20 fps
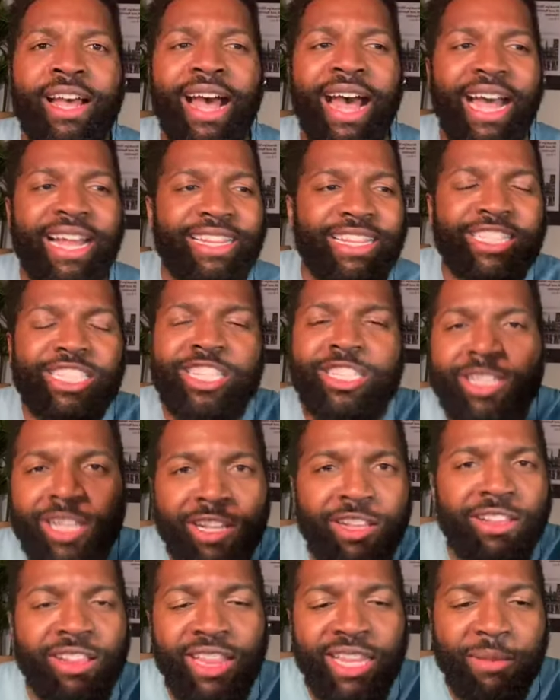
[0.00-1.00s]
thing that I
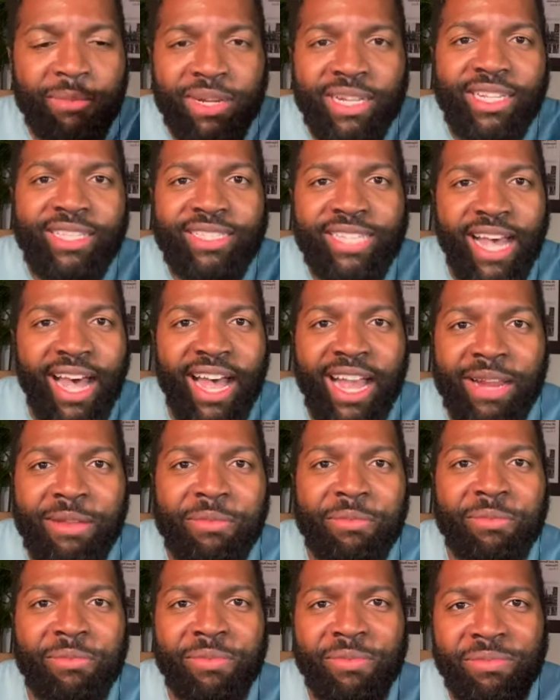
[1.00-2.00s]
need. I
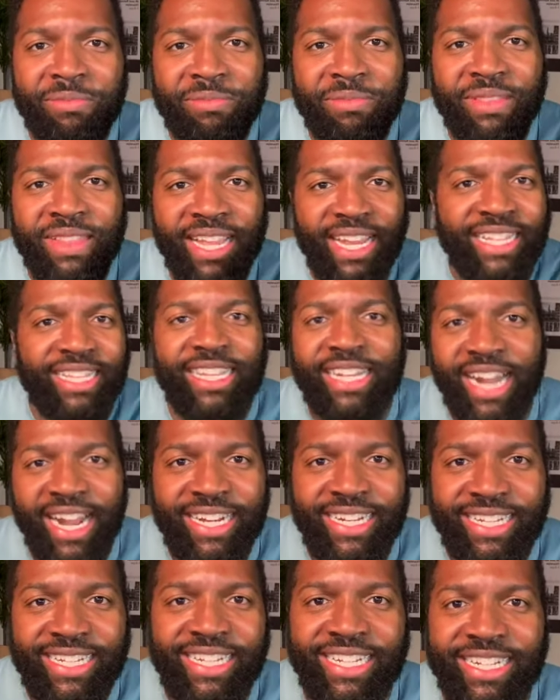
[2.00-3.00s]
don't want you just interrupting
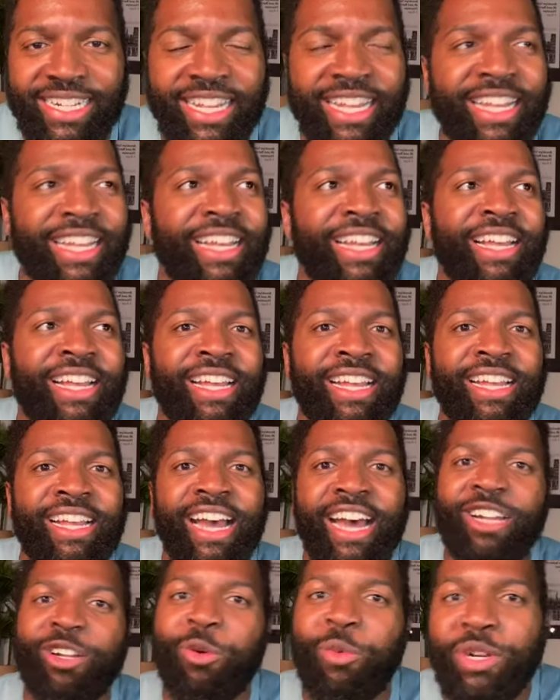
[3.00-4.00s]
my life.
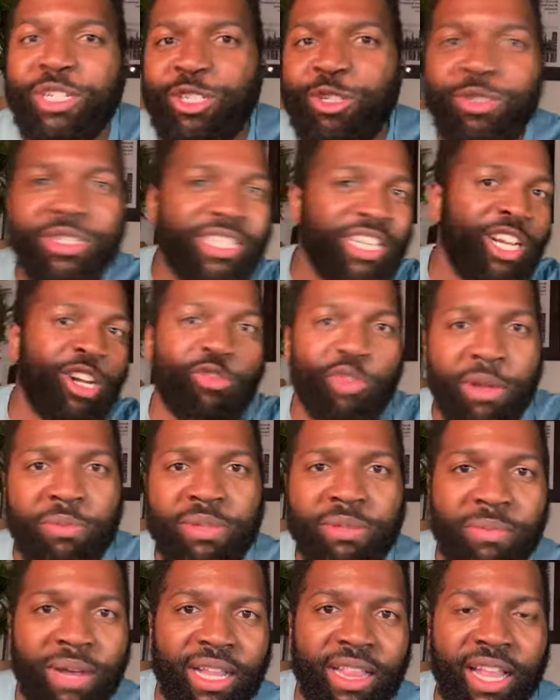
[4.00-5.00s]
So I
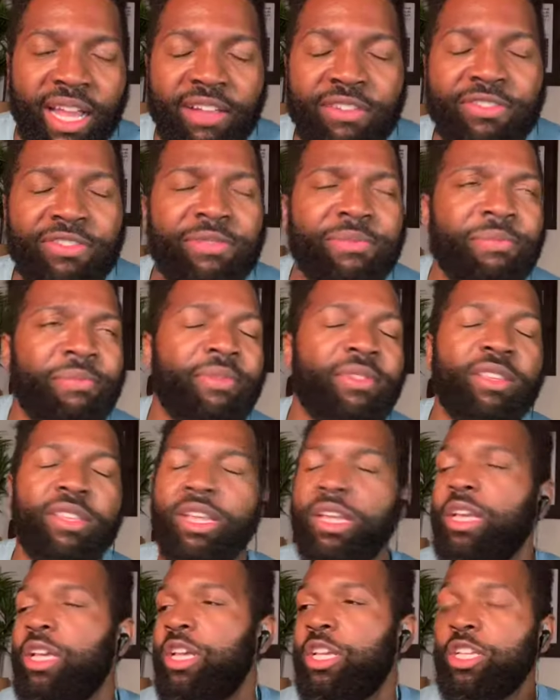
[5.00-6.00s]
deny repeatedly
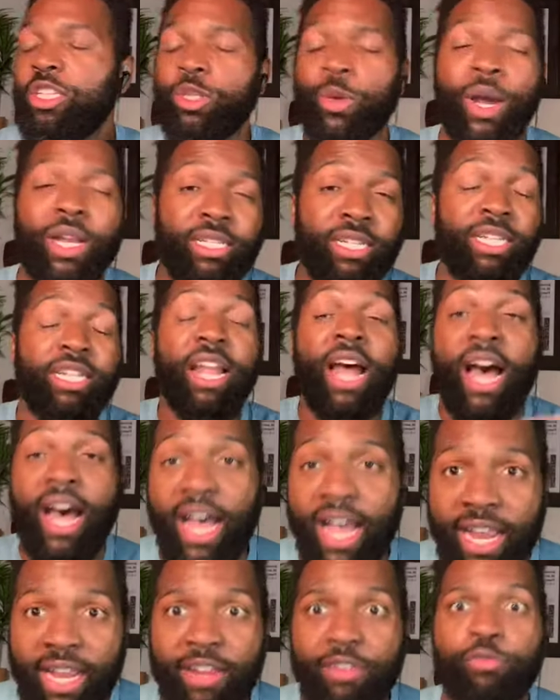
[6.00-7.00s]
the
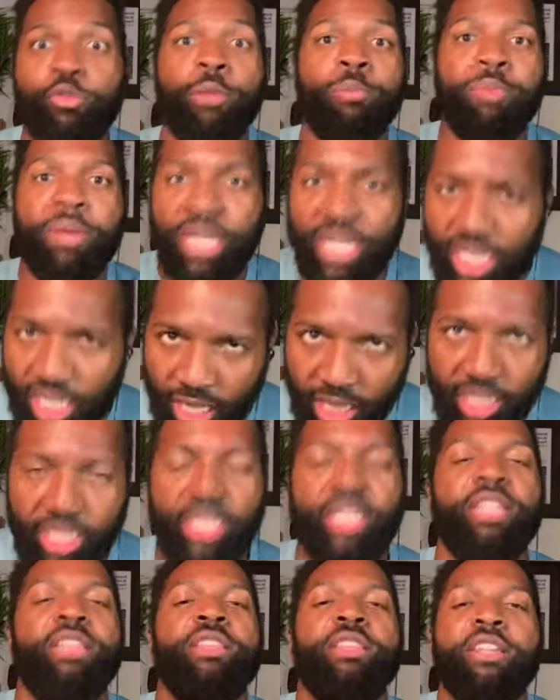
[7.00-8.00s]
begging, the
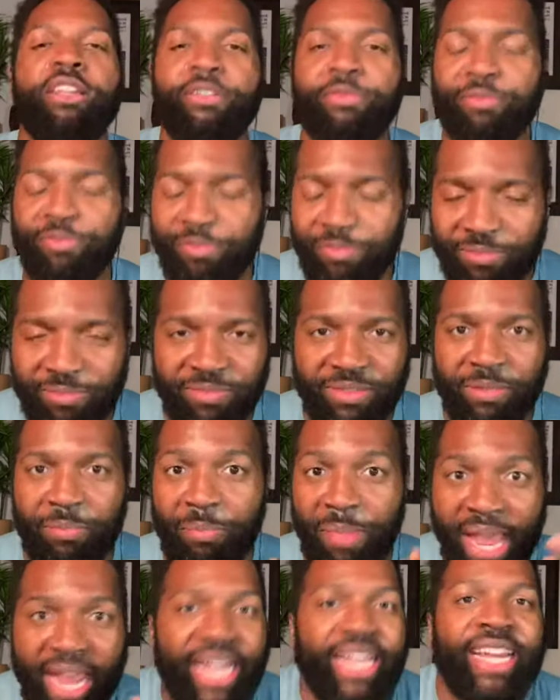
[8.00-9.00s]
thirstiness
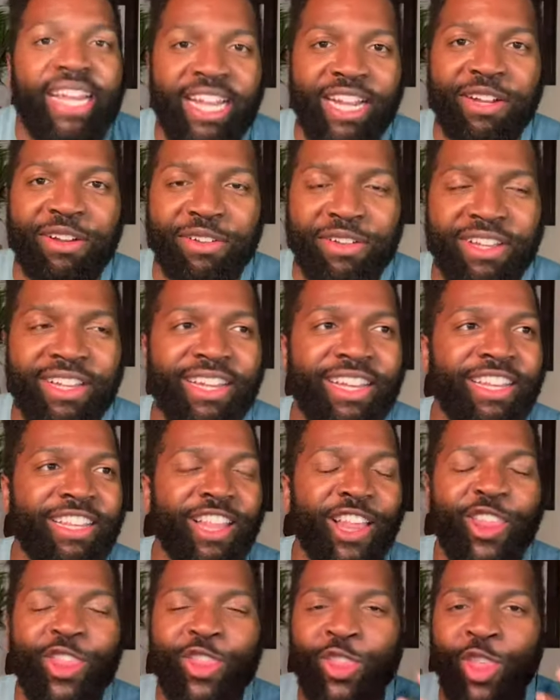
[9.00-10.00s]
for
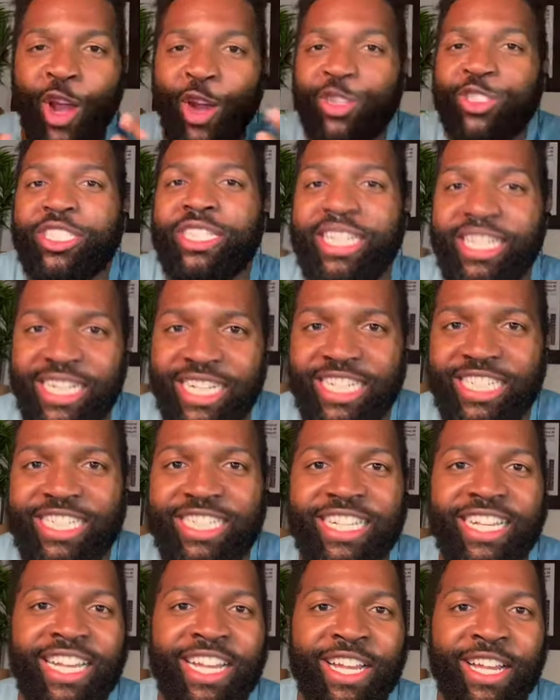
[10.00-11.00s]
permission to
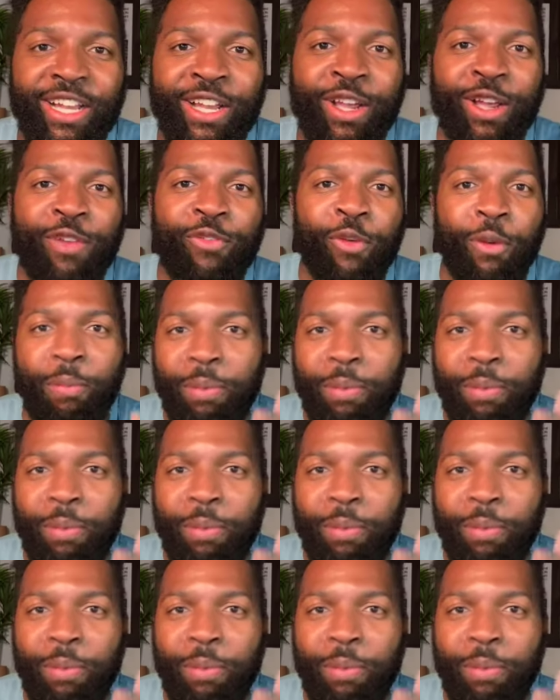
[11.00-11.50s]
notify me. Like,